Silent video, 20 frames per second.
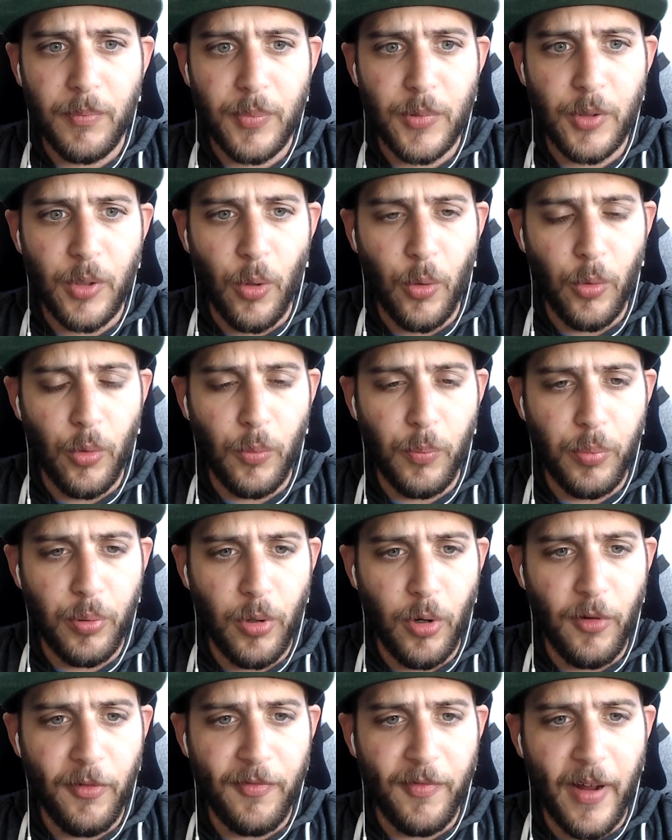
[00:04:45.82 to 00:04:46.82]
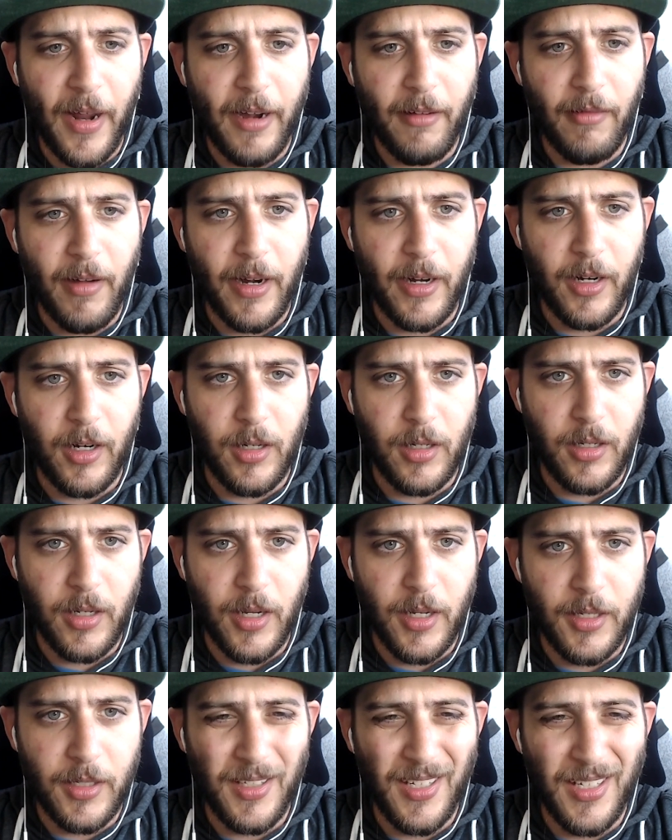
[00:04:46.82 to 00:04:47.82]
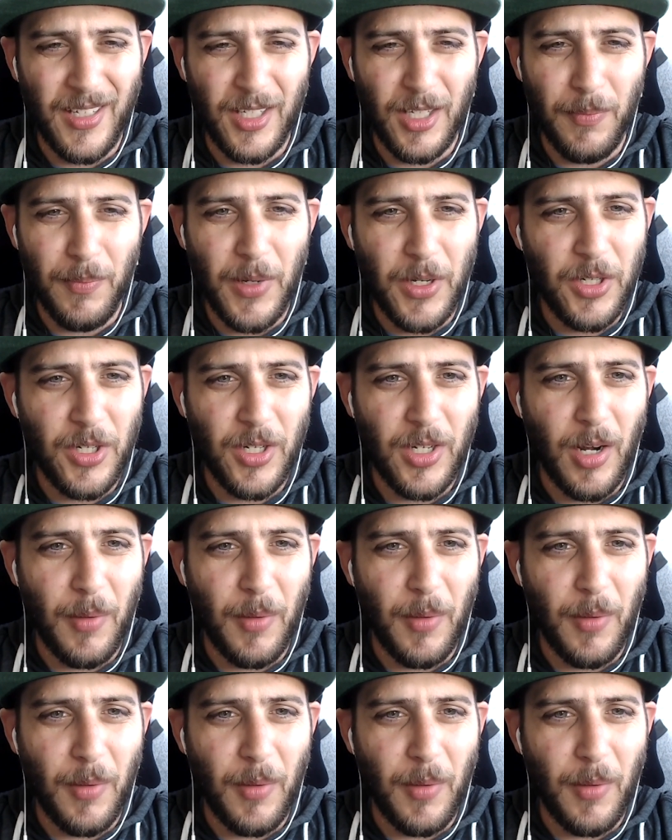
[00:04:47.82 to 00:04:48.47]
total pro fight record, because his submission